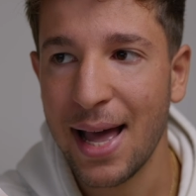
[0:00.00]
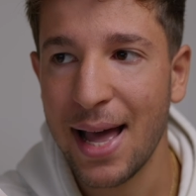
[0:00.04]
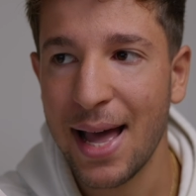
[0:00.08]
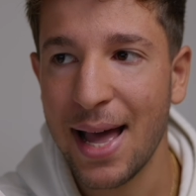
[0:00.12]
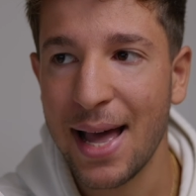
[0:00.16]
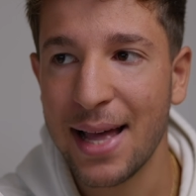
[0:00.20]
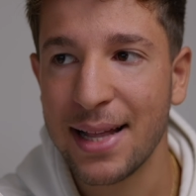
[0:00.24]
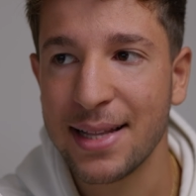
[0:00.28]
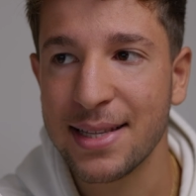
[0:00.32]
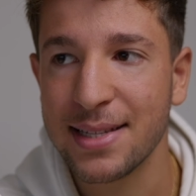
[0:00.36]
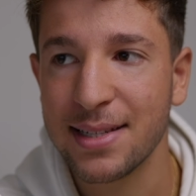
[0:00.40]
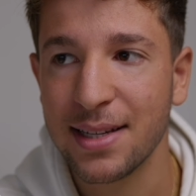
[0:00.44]

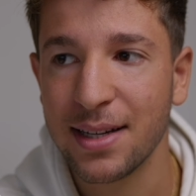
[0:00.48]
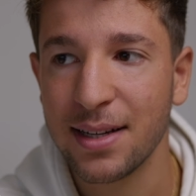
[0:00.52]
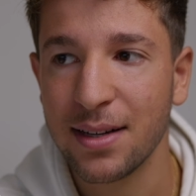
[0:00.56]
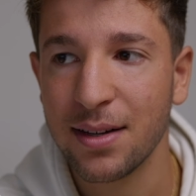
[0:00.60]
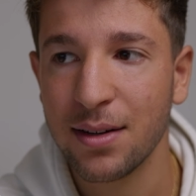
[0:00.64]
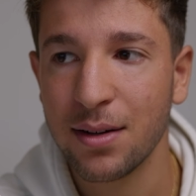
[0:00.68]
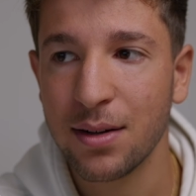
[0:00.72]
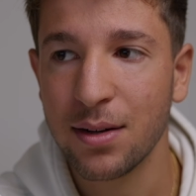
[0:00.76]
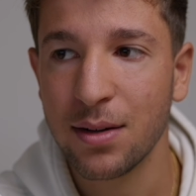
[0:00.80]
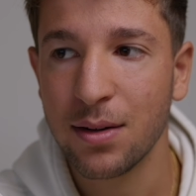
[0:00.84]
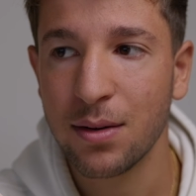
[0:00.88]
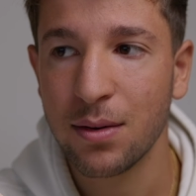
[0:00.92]
and
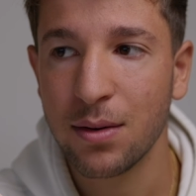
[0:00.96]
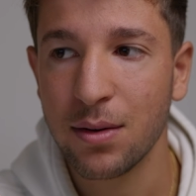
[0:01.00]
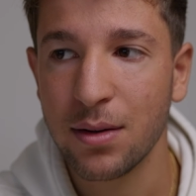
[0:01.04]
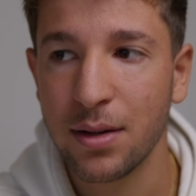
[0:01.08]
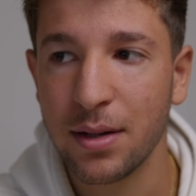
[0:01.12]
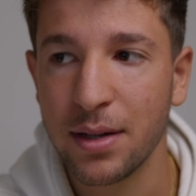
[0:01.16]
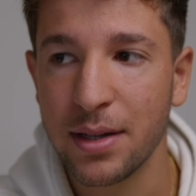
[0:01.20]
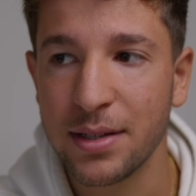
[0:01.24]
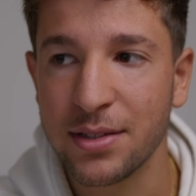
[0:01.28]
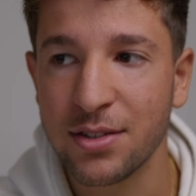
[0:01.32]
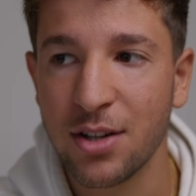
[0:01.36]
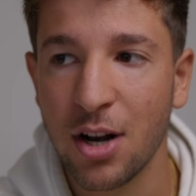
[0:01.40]

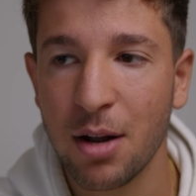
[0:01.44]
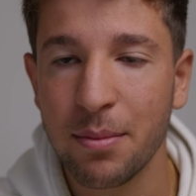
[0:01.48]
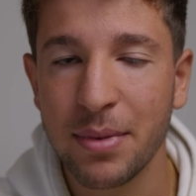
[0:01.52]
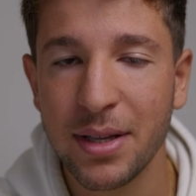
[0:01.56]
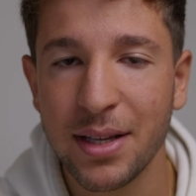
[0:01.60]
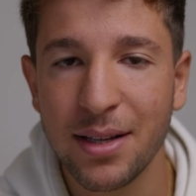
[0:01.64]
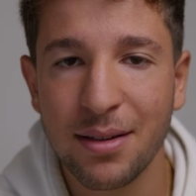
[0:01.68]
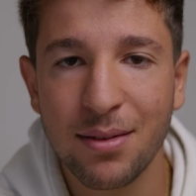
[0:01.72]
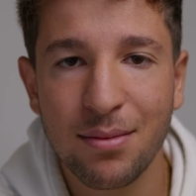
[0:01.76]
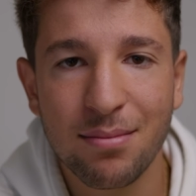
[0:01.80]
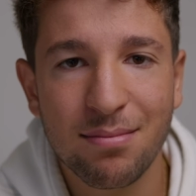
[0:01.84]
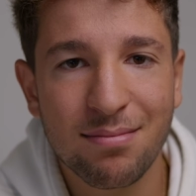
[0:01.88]
it's gonna
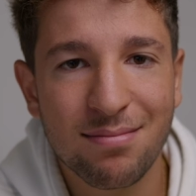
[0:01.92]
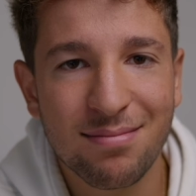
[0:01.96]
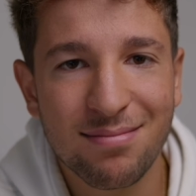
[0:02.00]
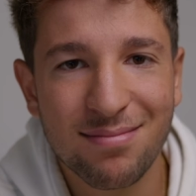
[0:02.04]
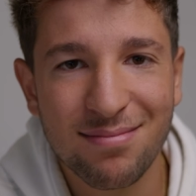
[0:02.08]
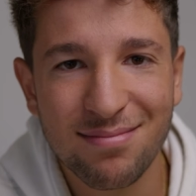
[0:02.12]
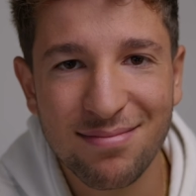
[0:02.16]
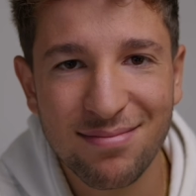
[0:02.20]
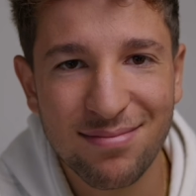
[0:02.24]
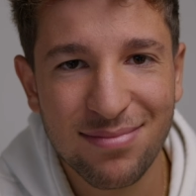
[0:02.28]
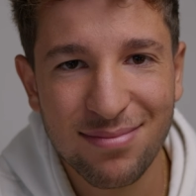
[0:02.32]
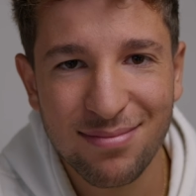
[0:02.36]
be
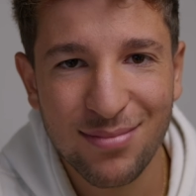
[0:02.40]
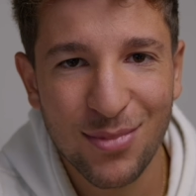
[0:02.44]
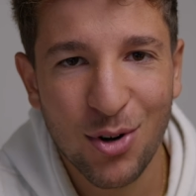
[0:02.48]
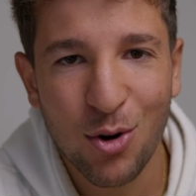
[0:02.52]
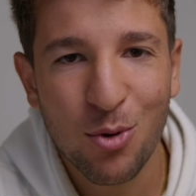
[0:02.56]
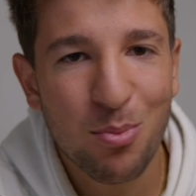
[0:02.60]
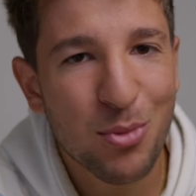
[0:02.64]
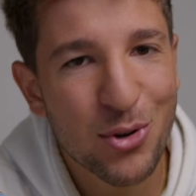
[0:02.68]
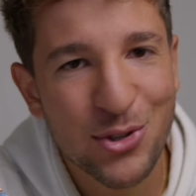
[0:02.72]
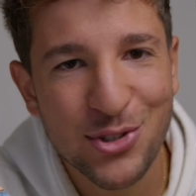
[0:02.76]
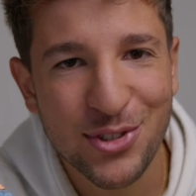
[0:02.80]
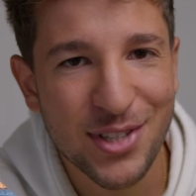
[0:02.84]

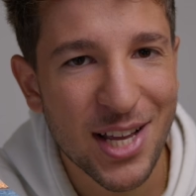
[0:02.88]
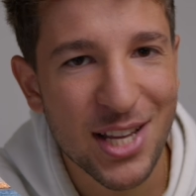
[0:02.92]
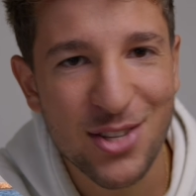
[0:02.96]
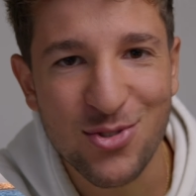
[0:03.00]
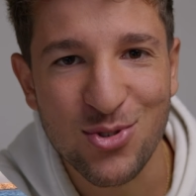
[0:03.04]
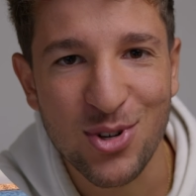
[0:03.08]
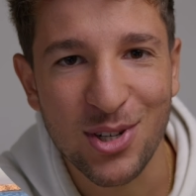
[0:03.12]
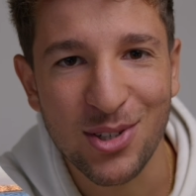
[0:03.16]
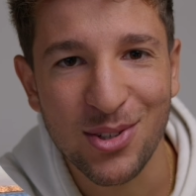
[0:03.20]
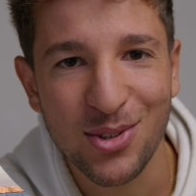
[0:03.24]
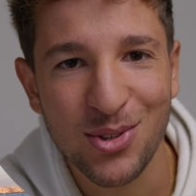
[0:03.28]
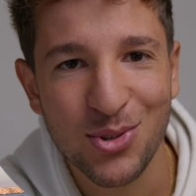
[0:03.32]
almost
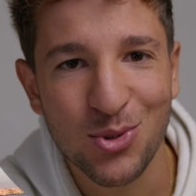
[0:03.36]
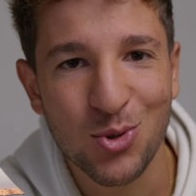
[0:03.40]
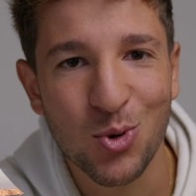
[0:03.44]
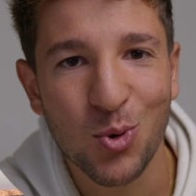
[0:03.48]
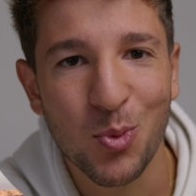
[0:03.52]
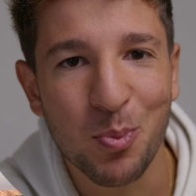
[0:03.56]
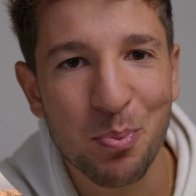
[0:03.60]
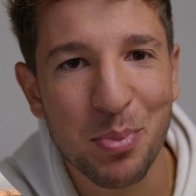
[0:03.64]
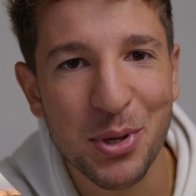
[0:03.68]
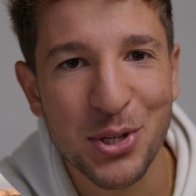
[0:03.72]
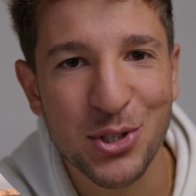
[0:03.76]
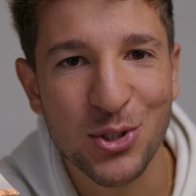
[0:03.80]
natural
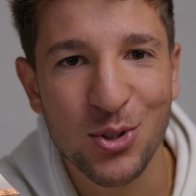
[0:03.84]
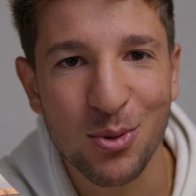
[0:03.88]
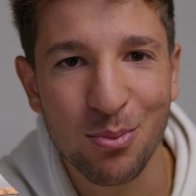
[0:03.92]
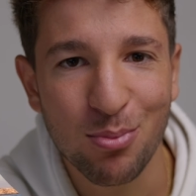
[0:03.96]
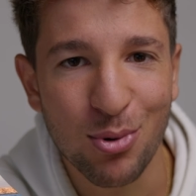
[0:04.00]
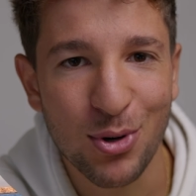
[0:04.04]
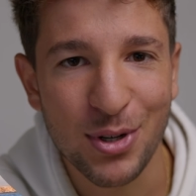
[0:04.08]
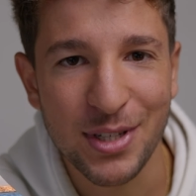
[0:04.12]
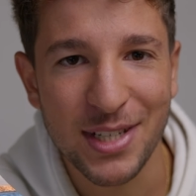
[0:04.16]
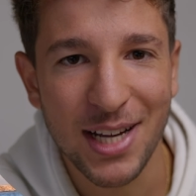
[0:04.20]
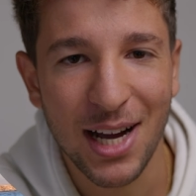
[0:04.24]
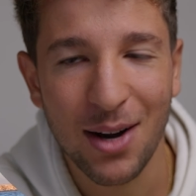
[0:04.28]
to pitch the
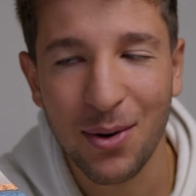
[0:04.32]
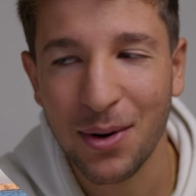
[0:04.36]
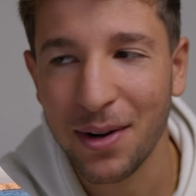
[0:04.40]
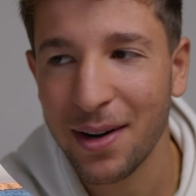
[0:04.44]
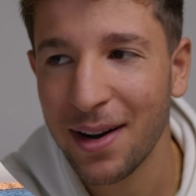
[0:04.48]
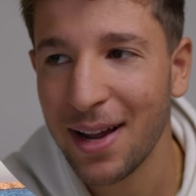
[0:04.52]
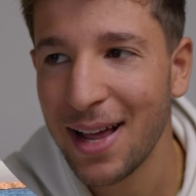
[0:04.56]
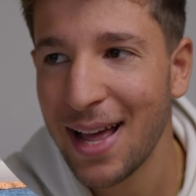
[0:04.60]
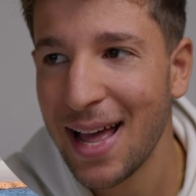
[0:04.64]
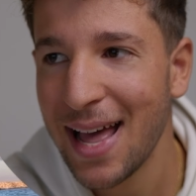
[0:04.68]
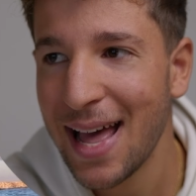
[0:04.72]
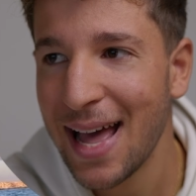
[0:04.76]
board down.
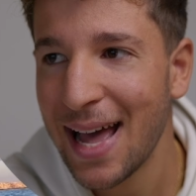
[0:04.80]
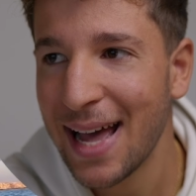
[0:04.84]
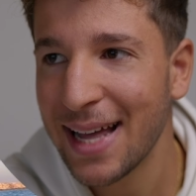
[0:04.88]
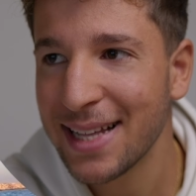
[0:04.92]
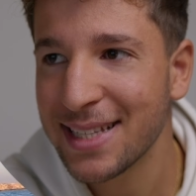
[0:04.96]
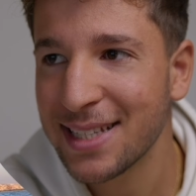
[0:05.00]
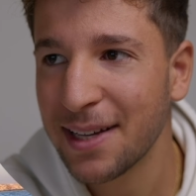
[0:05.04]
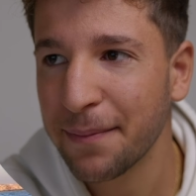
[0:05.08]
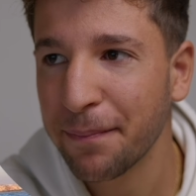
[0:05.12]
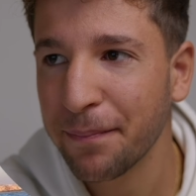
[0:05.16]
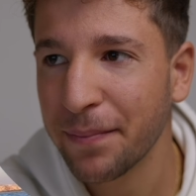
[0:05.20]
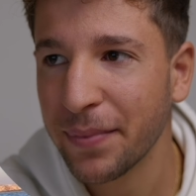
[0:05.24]
And
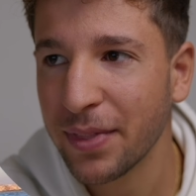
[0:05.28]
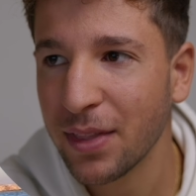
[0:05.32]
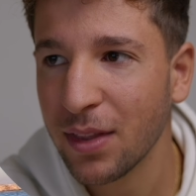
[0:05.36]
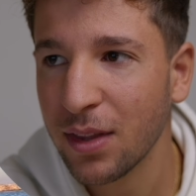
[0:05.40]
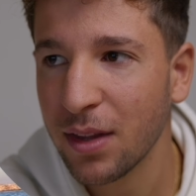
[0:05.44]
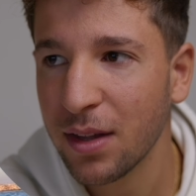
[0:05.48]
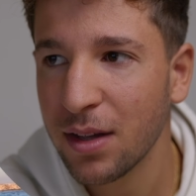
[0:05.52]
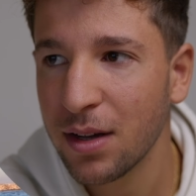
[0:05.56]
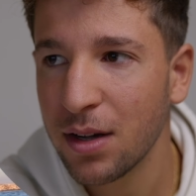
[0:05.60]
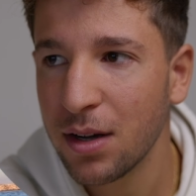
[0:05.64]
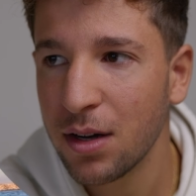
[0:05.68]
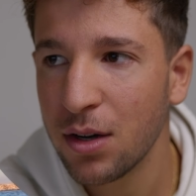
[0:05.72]
then
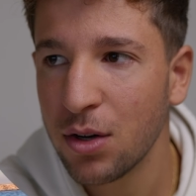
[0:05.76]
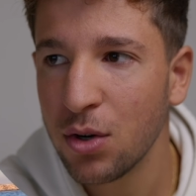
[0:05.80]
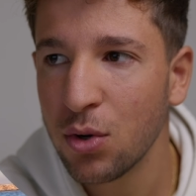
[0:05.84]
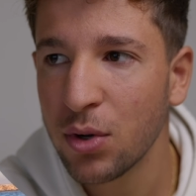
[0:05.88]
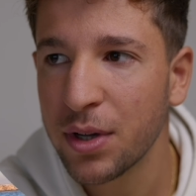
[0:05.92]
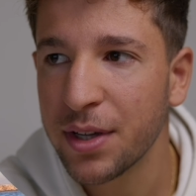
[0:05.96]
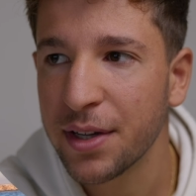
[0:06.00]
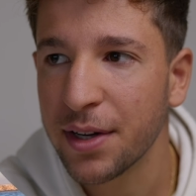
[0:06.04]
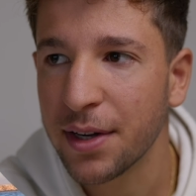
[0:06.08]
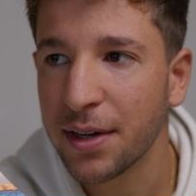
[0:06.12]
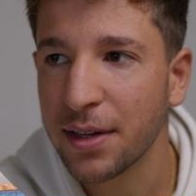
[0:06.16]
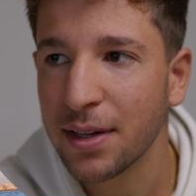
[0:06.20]

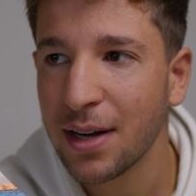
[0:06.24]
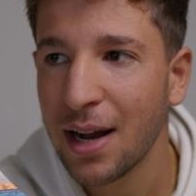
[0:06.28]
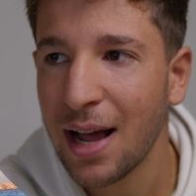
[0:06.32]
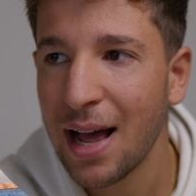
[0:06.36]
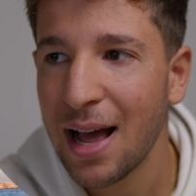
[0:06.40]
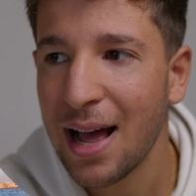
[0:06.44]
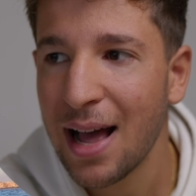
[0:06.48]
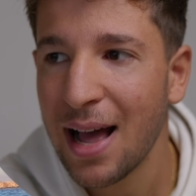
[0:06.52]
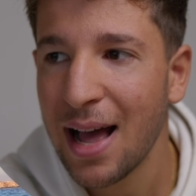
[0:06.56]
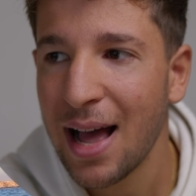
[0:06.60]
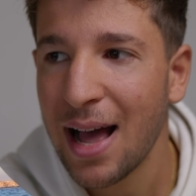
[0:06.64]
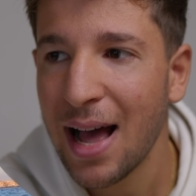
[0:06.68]
look here,
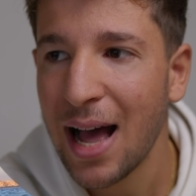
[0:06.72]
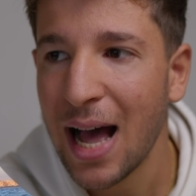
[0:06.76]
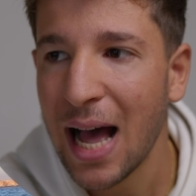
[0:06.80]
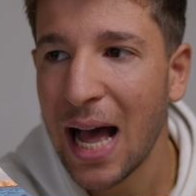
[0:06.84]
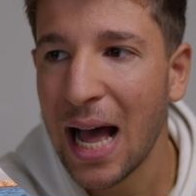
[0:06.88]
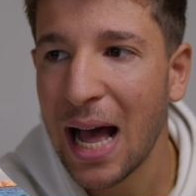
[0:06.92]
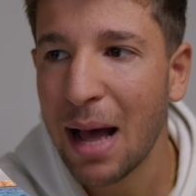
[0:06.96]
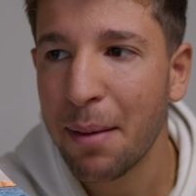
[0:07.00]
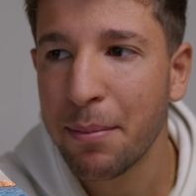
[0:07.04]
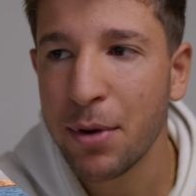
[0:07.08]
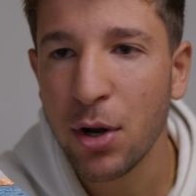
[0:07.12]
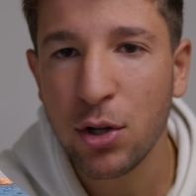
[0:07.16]

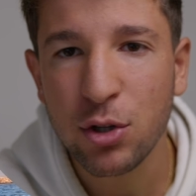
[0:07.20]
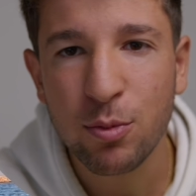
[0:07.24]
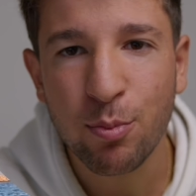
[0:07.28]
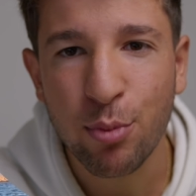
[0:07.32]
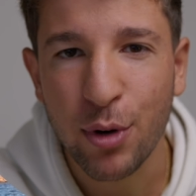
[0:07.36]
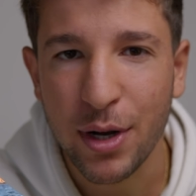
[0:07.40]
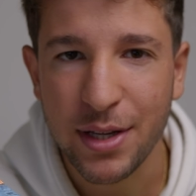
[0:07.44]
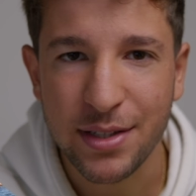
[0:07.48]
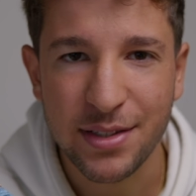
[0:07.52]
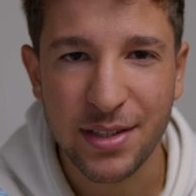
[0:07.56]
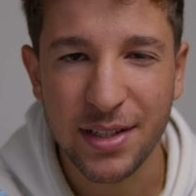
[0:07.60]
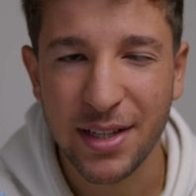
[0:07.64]
I'm not
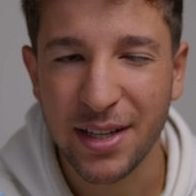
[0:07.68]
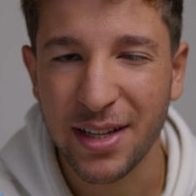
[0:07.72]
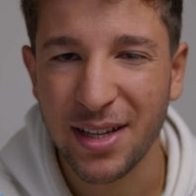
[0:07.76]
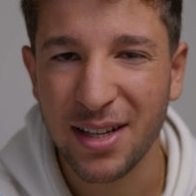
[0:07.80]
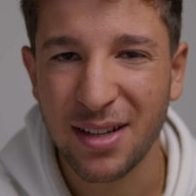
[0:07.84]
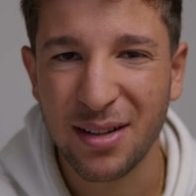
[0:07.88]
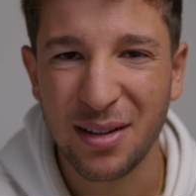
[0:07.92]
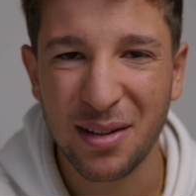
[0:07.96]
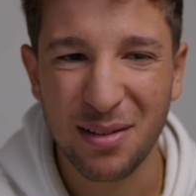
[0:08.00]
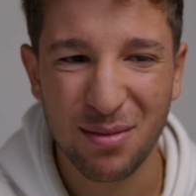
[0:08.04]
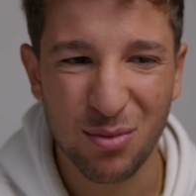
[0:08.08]
pressing